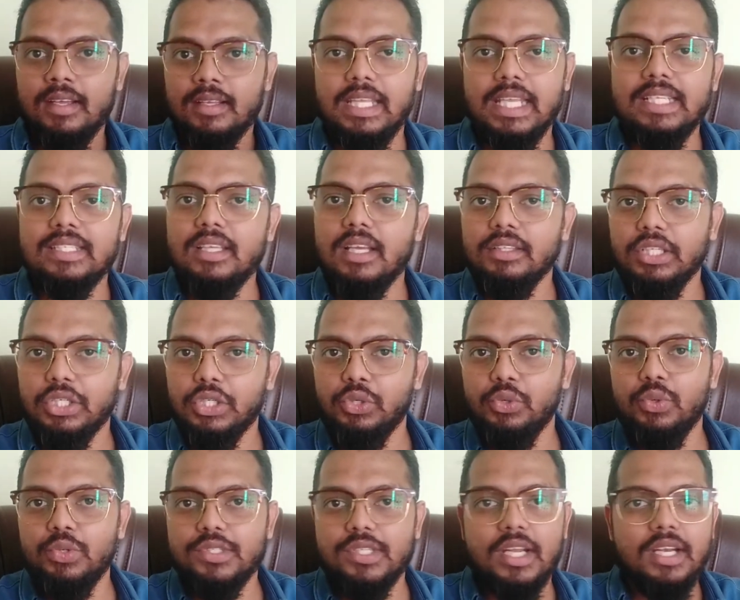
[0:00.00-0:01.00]
these are the
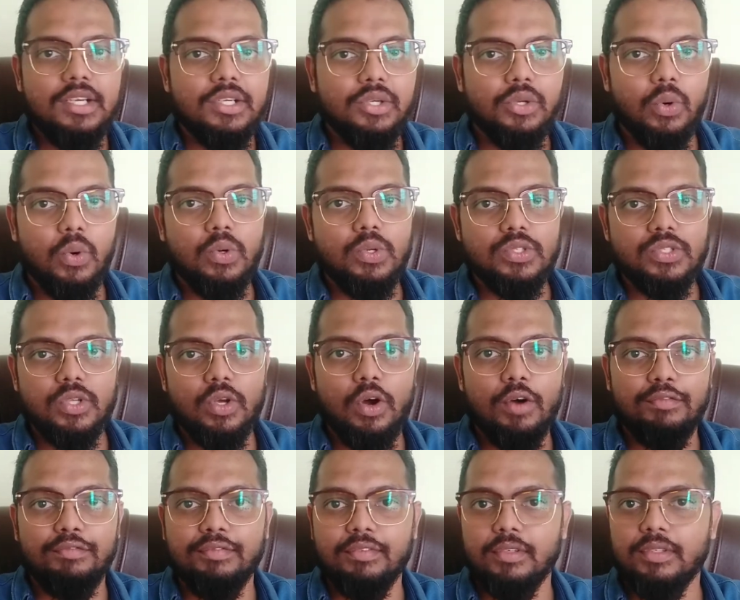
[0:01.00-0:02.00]
do's and don'ts
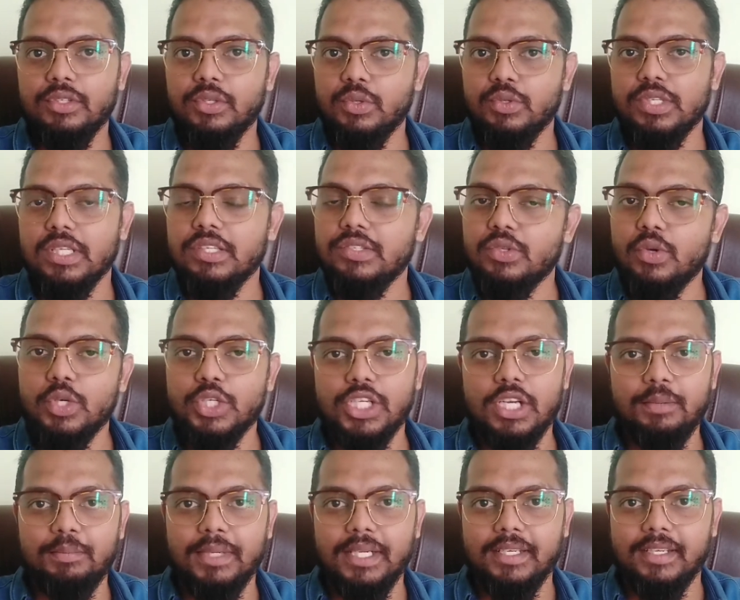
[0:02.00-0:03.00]
of using
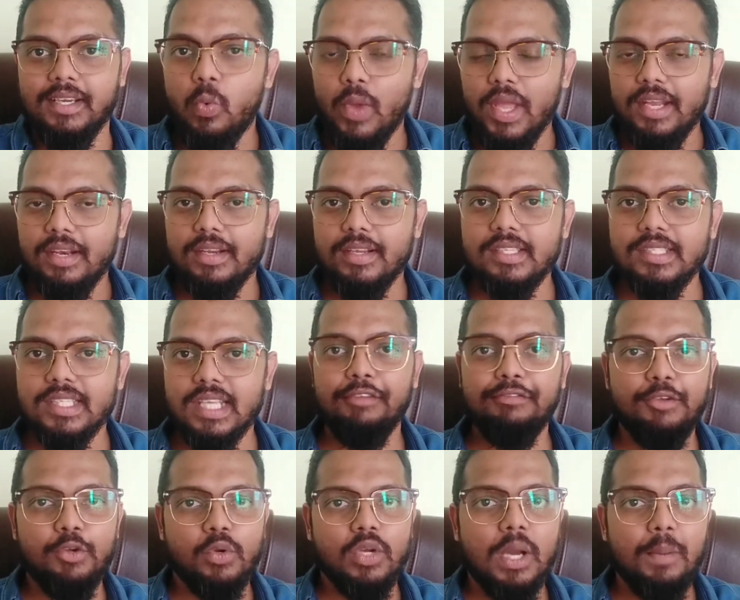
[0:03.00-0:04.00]
social media. Whereas if
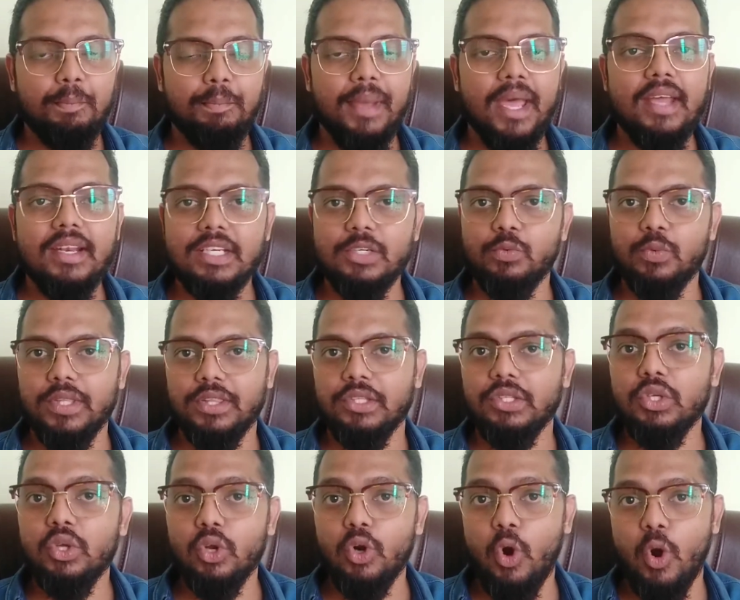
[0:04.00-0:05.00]
you compare it with
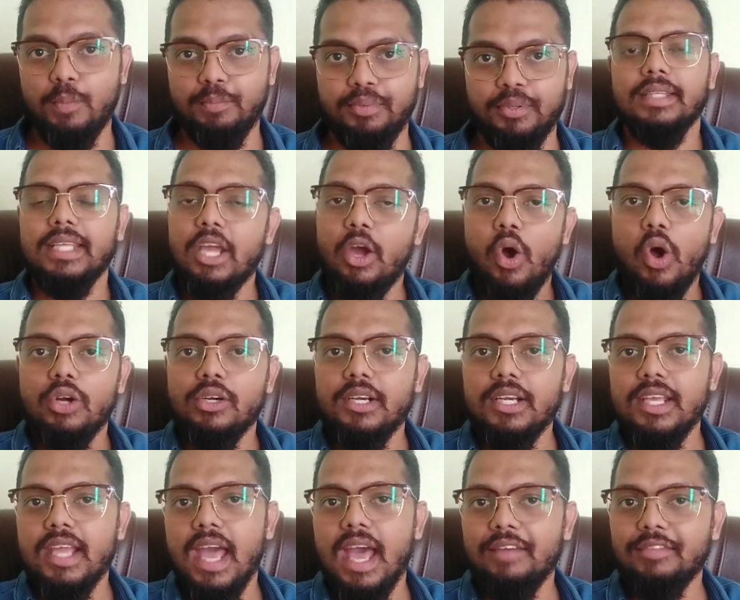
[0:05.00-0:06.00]
Europe, they
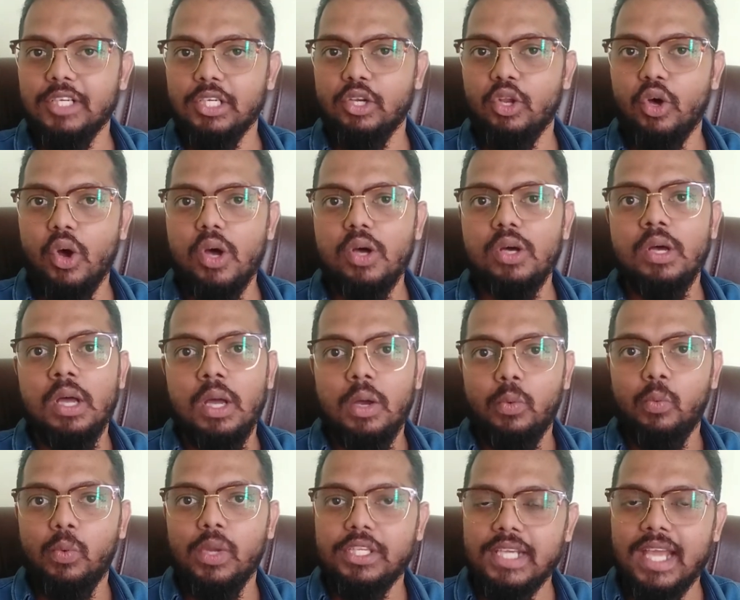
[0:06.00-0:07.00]
already have a law
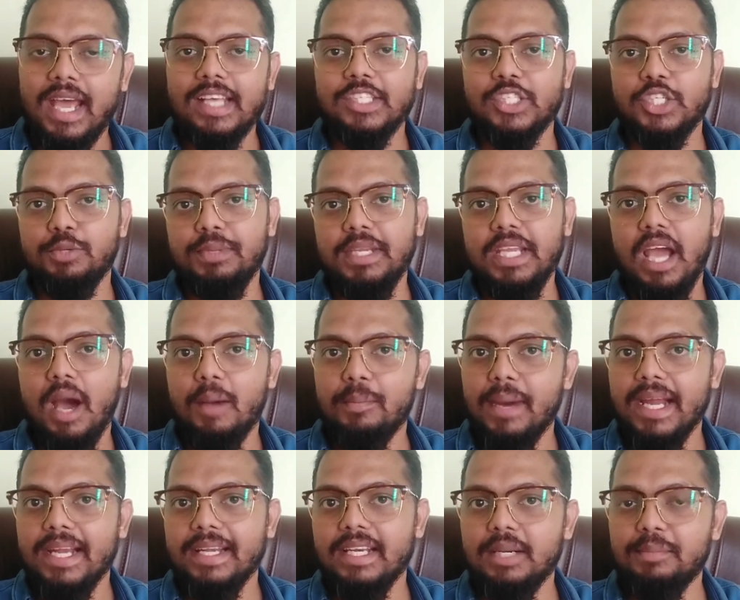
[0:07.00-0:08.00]
which has to be
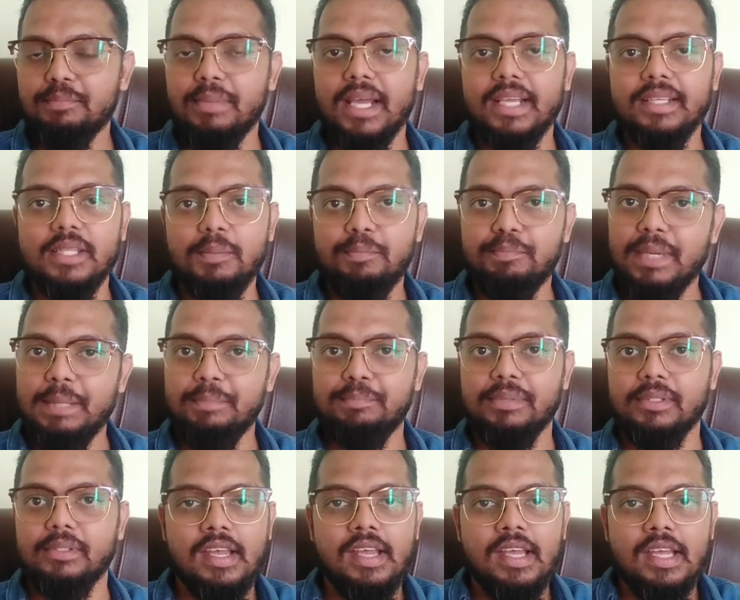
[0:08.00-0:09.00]
abided by the
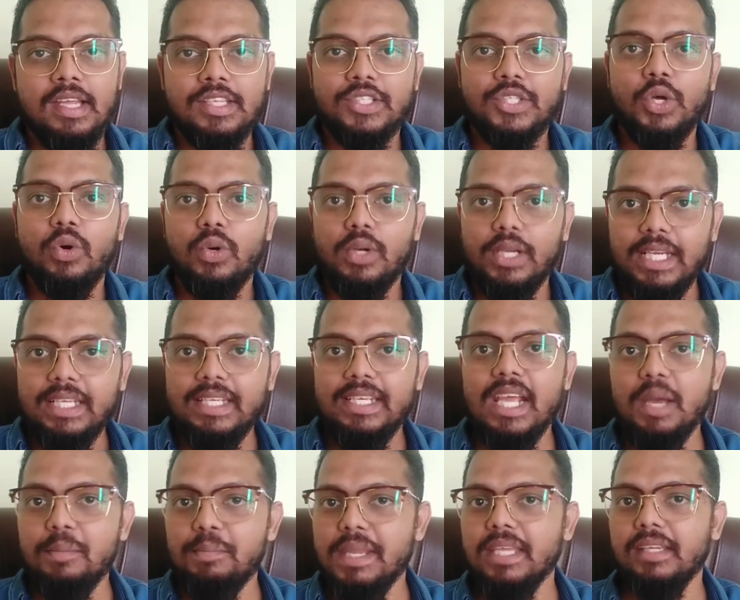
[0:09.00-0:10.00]
people. So
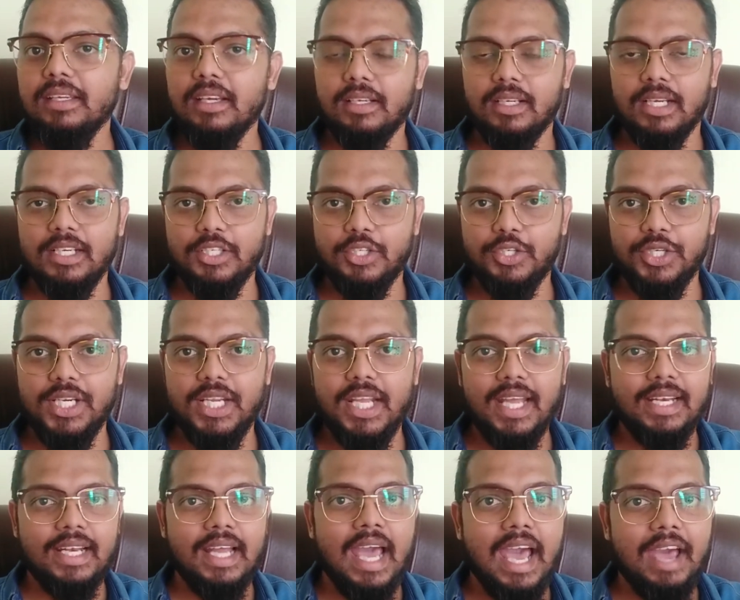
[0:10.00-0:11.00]
India being a country
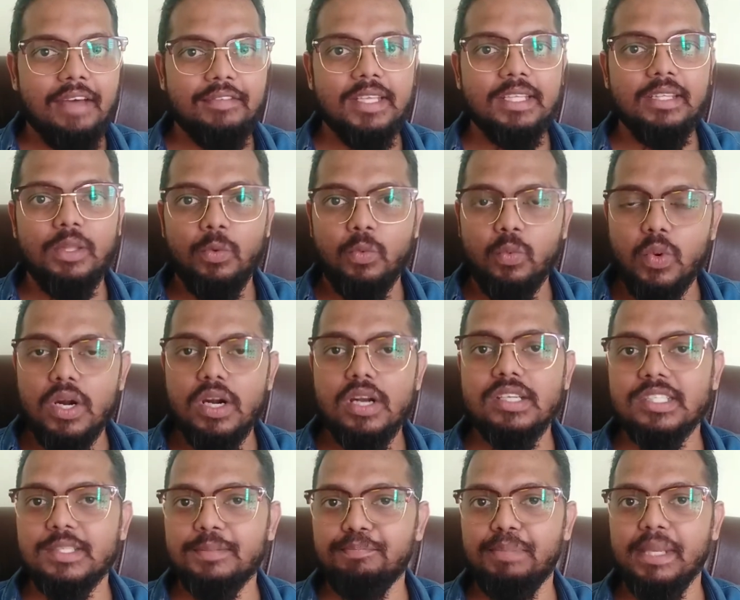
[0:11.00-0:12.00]
and having the
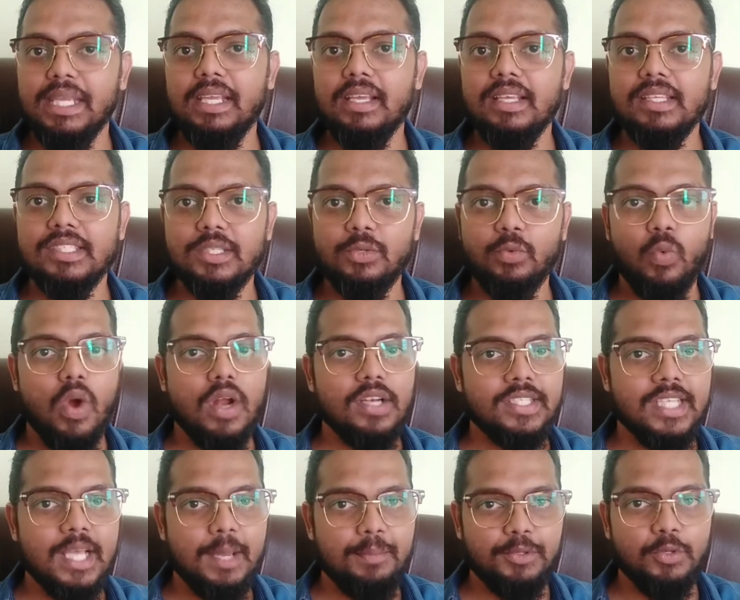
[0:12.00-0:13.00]
world's biggest
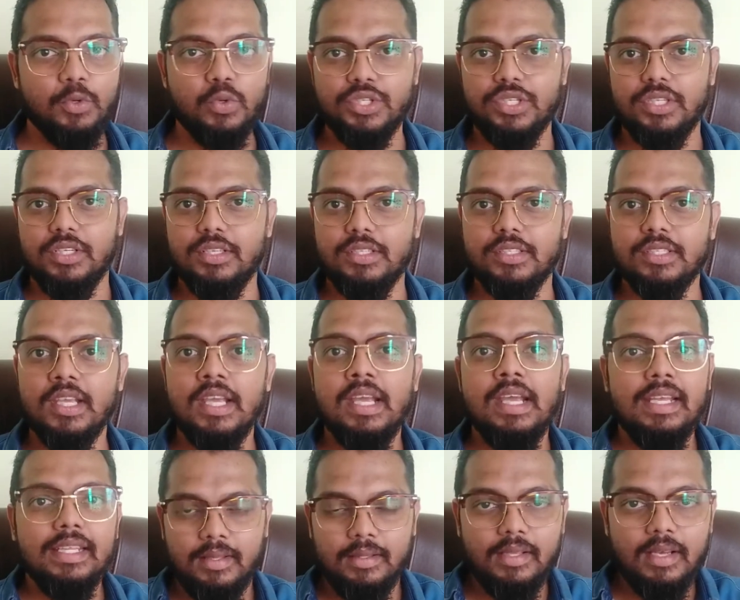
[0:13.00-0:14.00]
WhatsApp users,
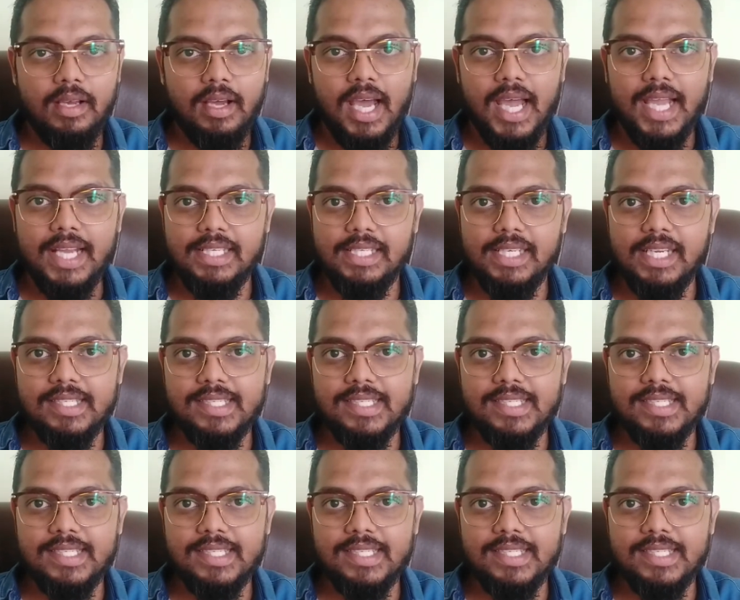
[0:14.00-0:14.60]
the IT